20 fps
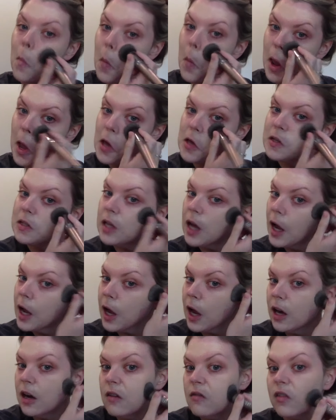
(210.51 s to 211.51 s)
because I
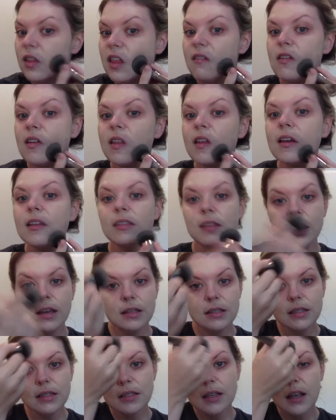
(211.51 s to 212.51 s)
kind of leave it like
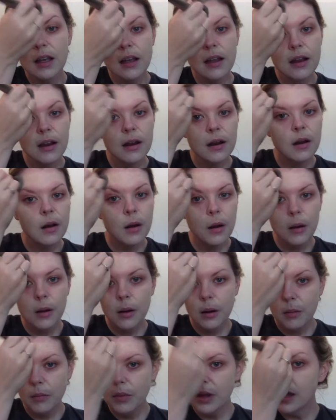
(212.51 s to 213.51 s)
this,
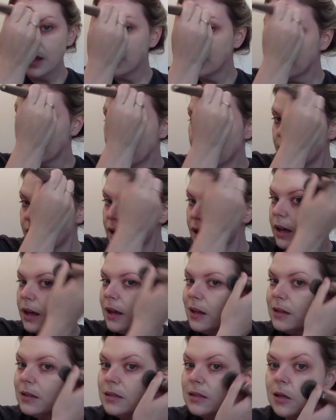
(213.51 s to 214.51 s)

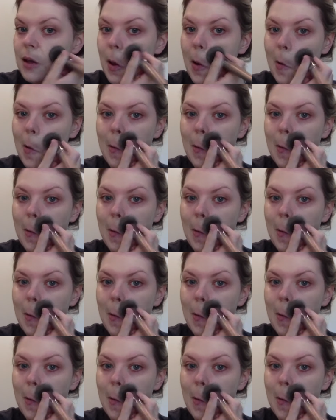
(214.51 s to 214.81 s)
because